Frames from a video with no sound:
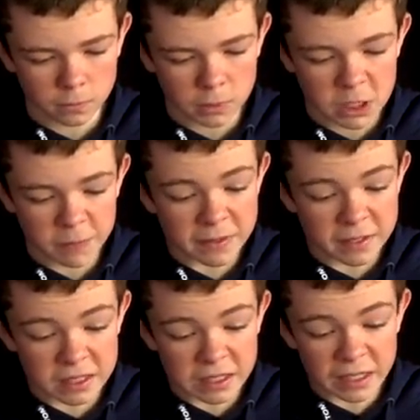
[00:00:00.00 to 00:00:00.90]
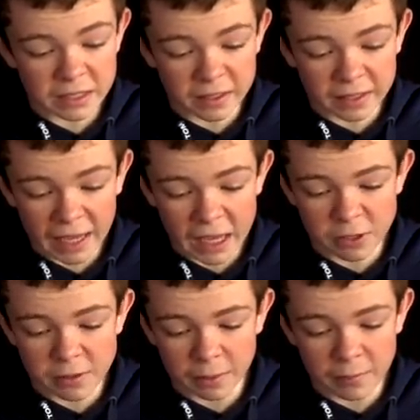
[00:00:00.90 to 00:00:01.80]
Spencer slid into the cave
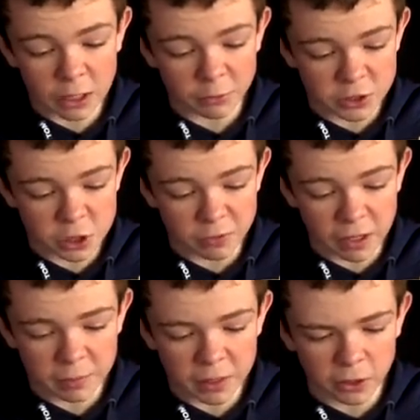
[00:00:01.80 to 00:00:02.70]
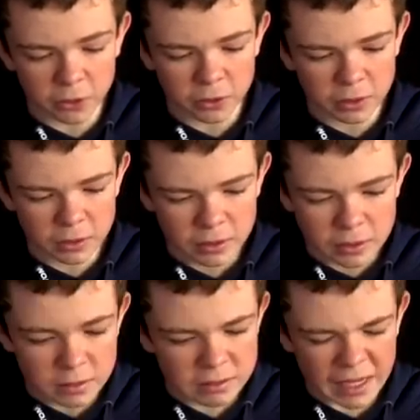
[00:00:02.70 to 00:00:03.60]
he had made of his duvet and pillow,
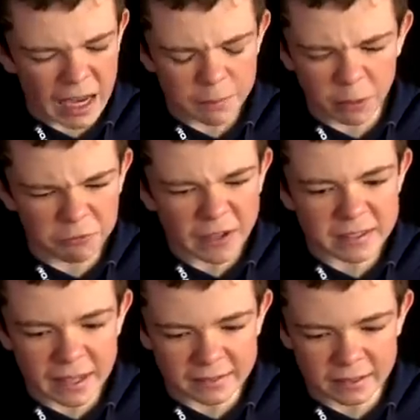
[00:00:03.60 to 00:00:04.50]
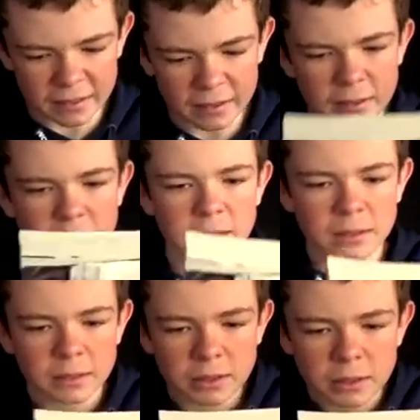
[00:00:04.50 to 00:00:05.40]
scared but fascinated.
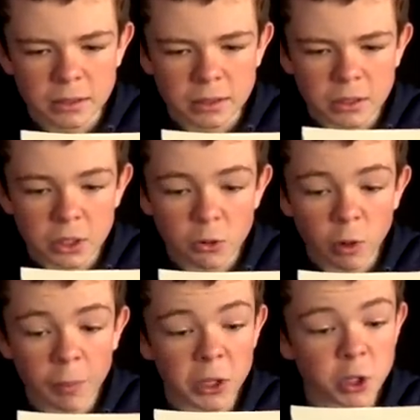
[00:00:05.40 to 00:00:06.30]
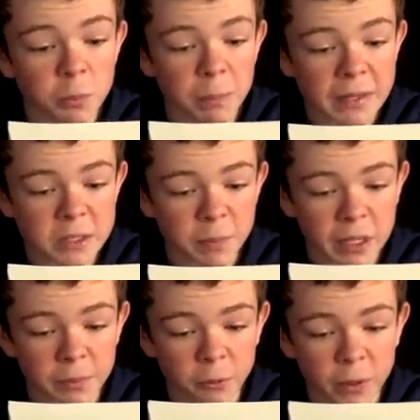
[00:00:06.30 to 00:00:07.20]
Grandpa John bent to pick
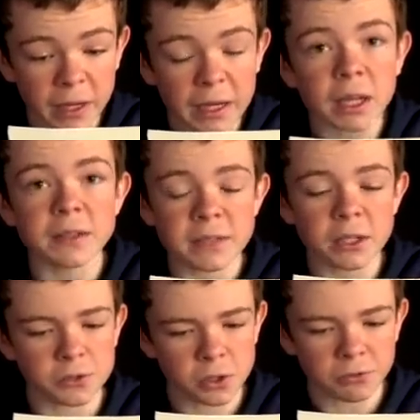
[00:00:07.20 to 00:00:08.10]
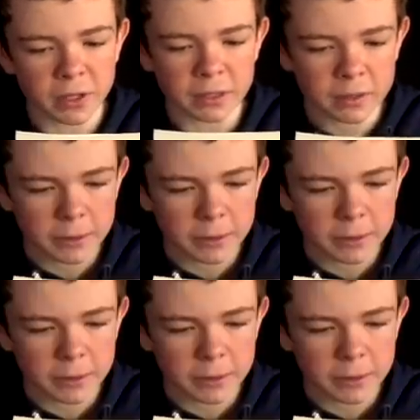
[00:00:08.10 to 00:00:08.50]
up the ring and continued softly.